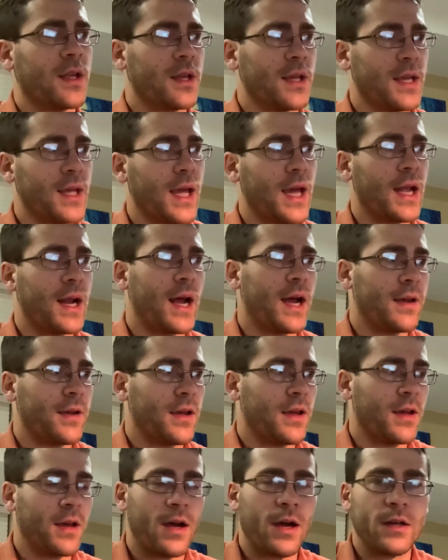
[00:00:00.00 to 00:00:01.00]
again,
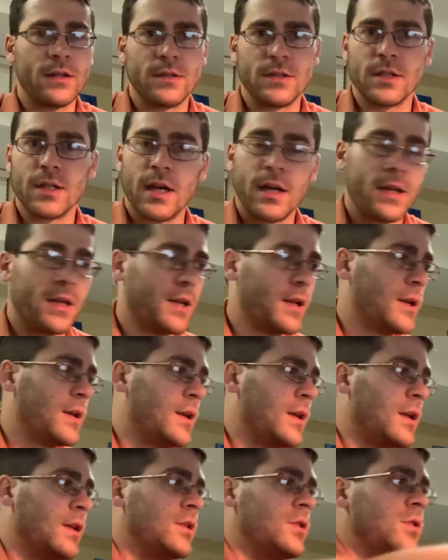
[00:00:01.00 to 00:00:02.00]
I said,
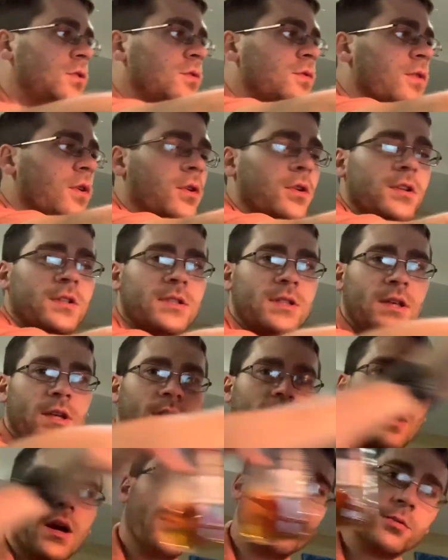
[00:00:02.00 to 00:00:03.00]
and you've already seen
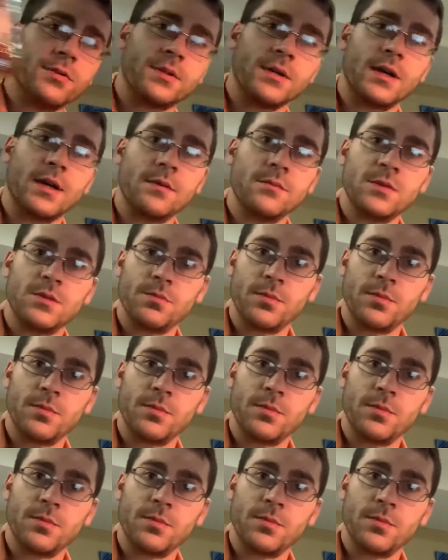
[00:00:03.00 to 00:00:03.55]
a couple times,